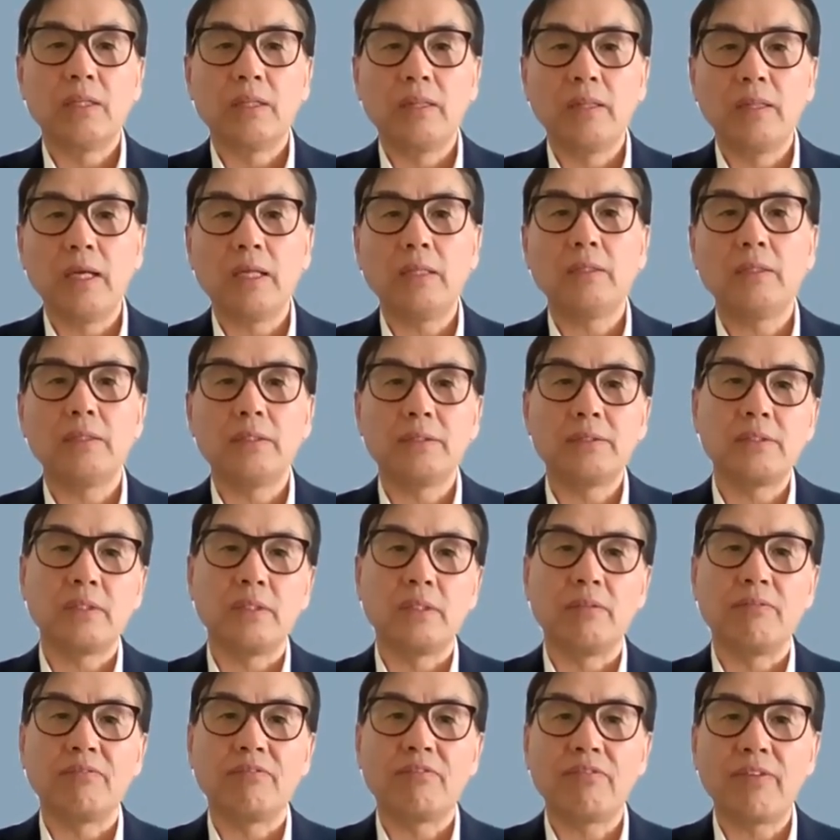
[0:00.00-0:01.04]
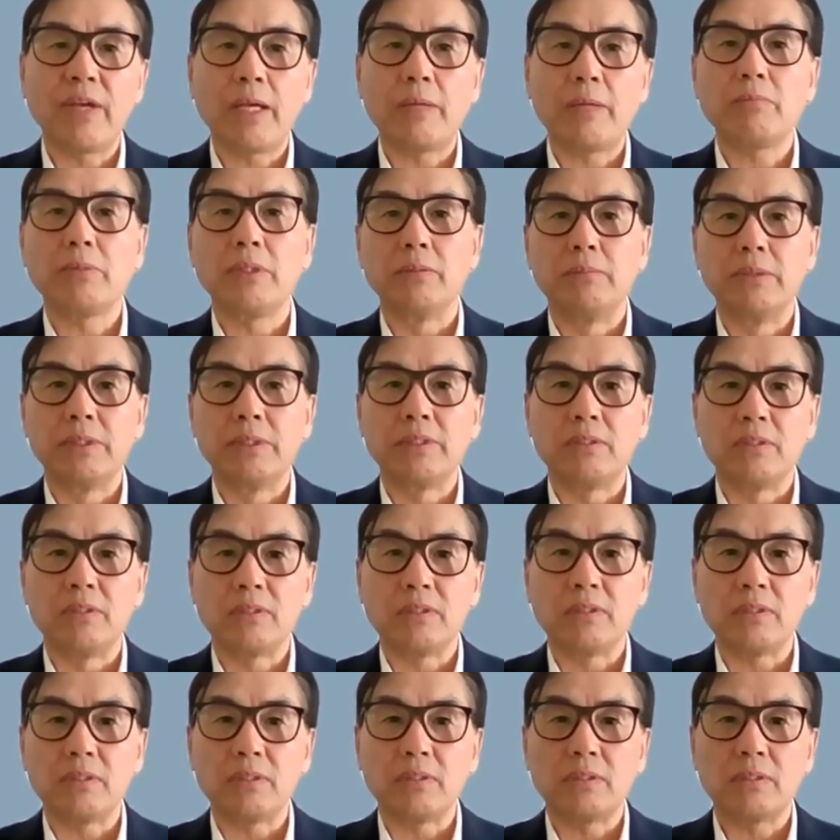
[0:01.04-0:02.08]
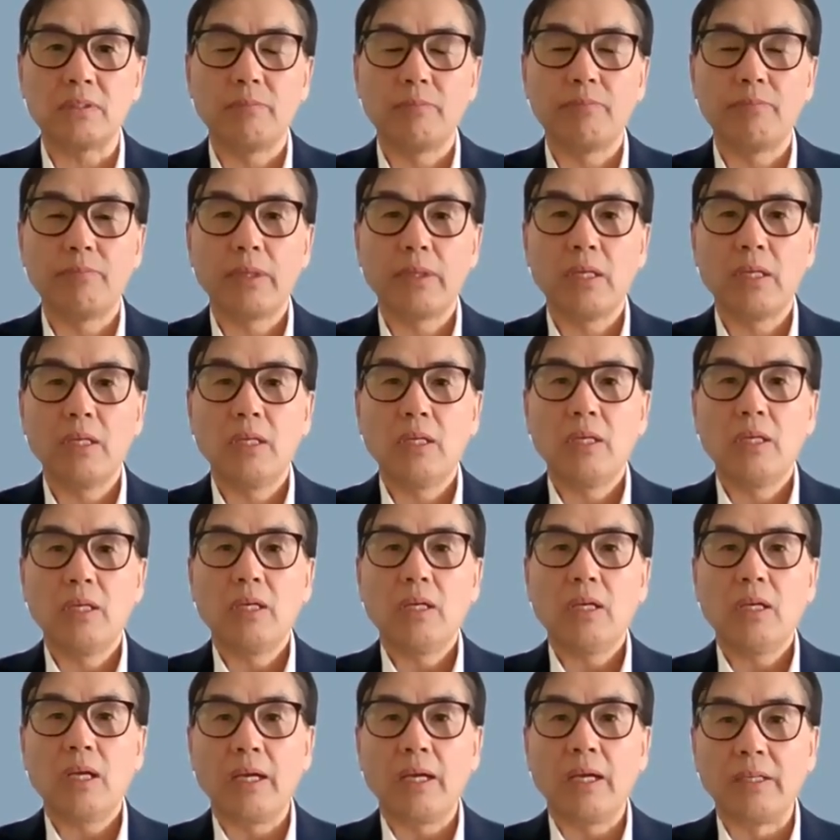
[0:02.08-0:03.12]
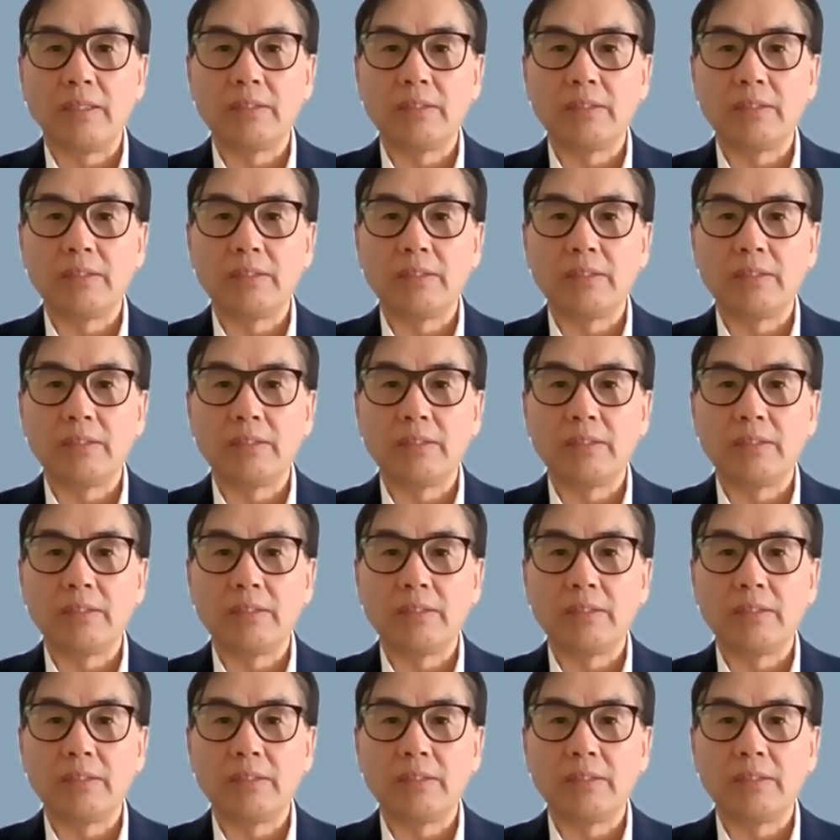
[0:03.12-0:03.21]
non-listed family businesses, and